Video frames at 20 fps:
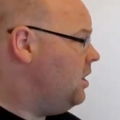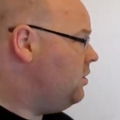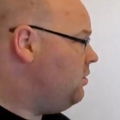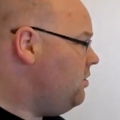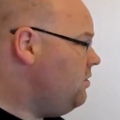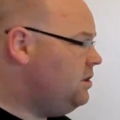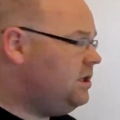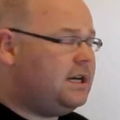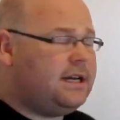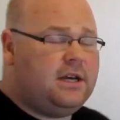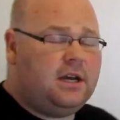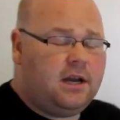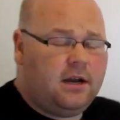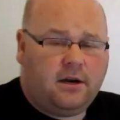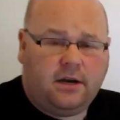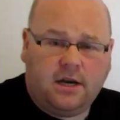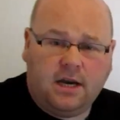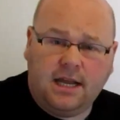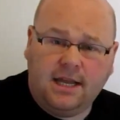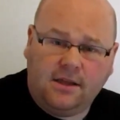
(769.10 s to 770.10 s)
Crucially,
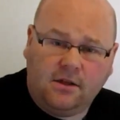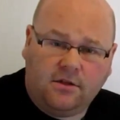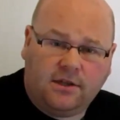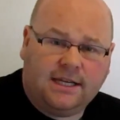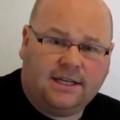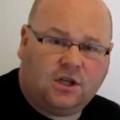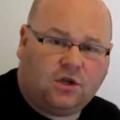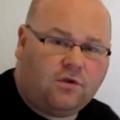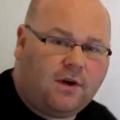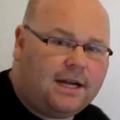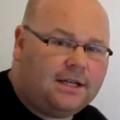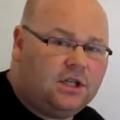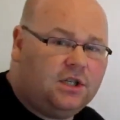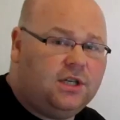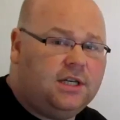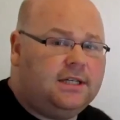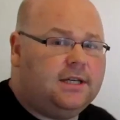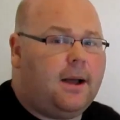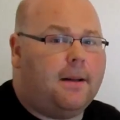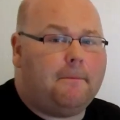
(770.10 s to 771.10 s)
neither of these
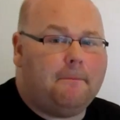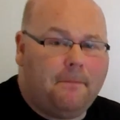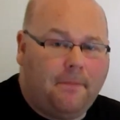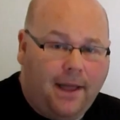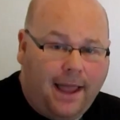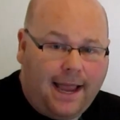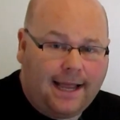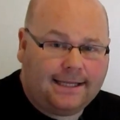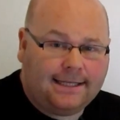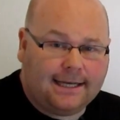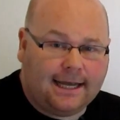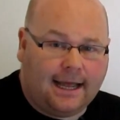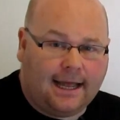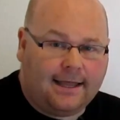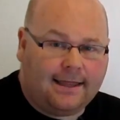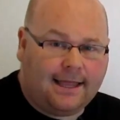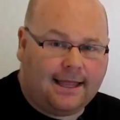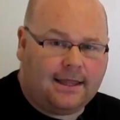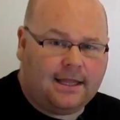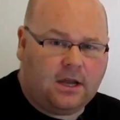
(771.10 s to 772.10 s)
strategies are better
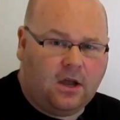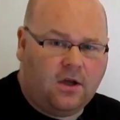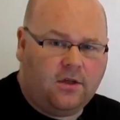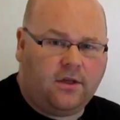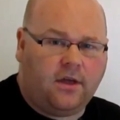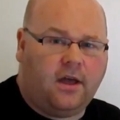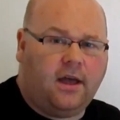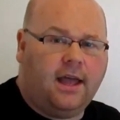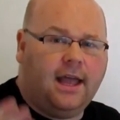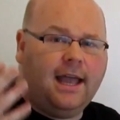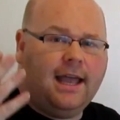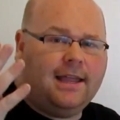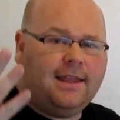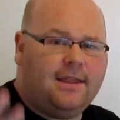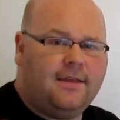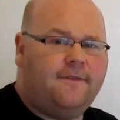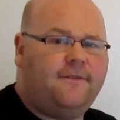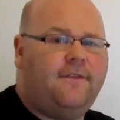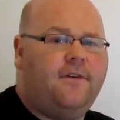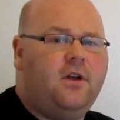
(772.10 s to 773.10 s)
than the other.
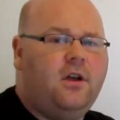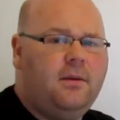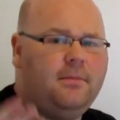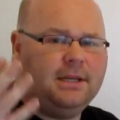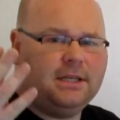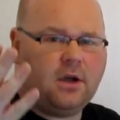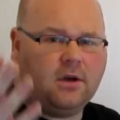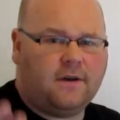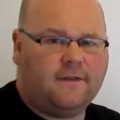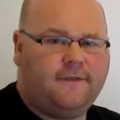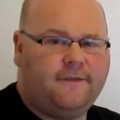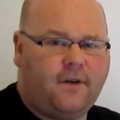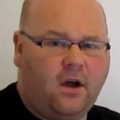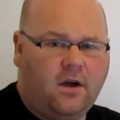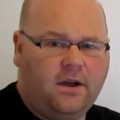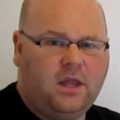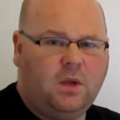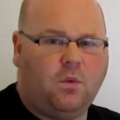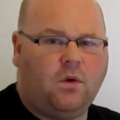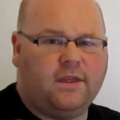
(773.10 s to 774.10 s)
The firm has got to
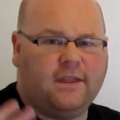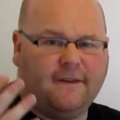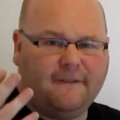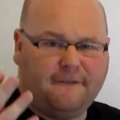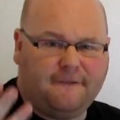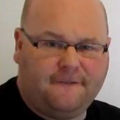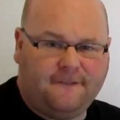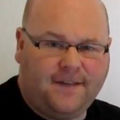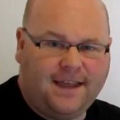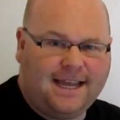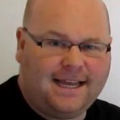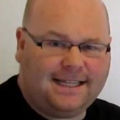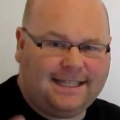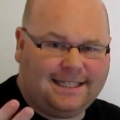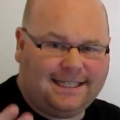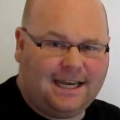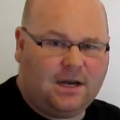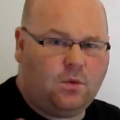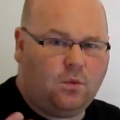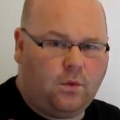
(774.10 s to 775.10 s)
find the one that
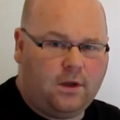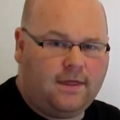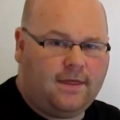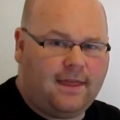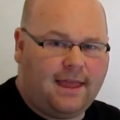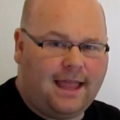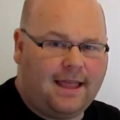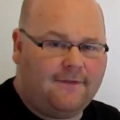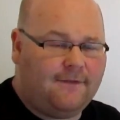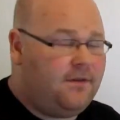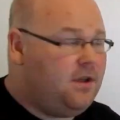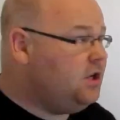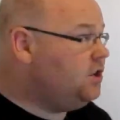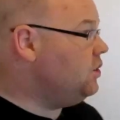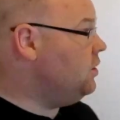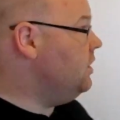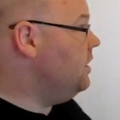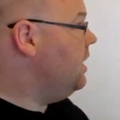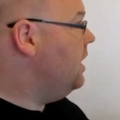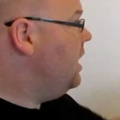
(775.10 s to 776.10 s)
fits in with their vision.